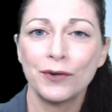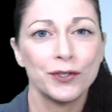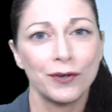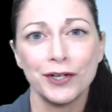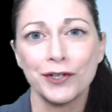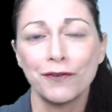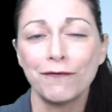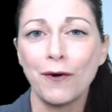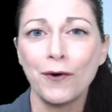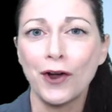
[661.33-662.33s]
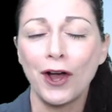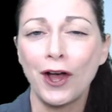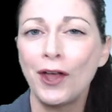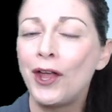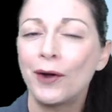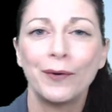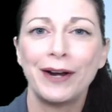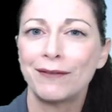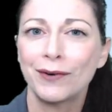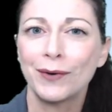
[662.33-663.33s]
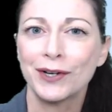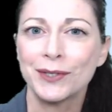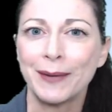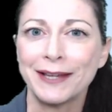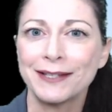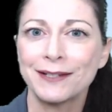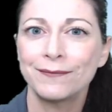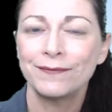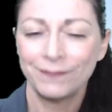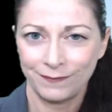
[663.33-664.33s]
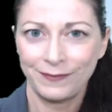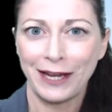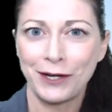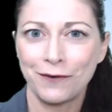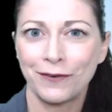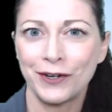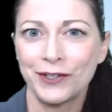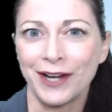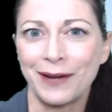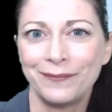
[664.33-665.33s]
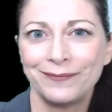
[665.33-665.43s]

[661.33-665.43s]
a traditional phone call, whatever works best. Thank you for your time.